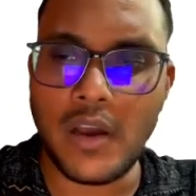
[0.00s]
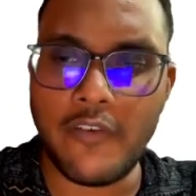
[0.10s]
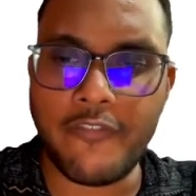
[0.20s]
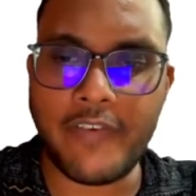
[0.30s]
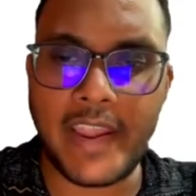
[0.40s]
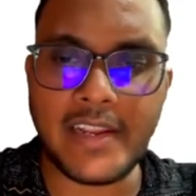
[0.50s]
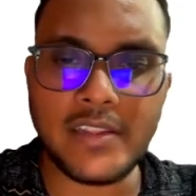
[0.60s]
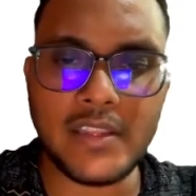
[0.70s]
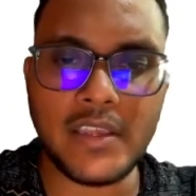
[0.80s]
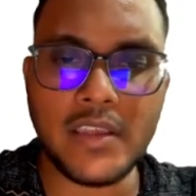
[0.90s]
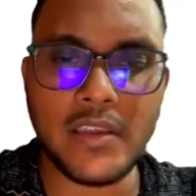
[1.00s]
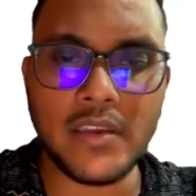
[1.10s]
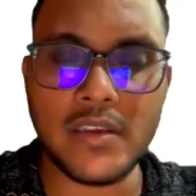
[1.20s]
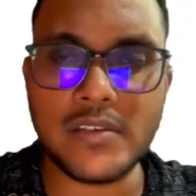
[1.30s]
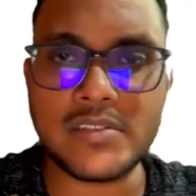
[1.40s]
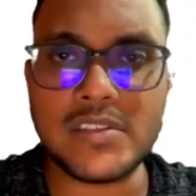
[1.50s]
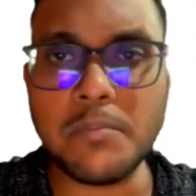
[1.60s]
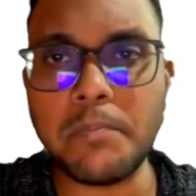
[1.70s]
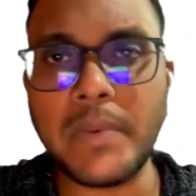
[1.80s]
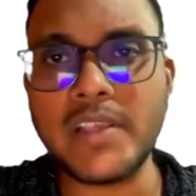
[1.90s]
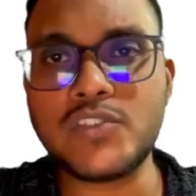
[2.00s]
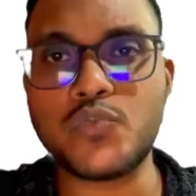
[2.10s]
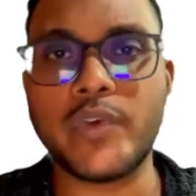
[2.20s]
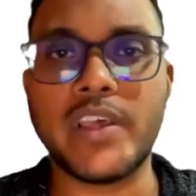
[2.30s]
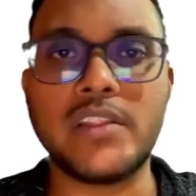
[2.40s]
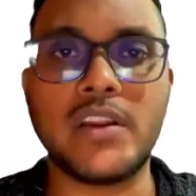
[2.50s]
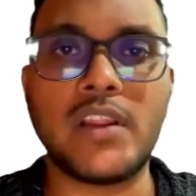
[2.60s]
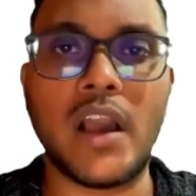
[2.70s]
find the simplest way that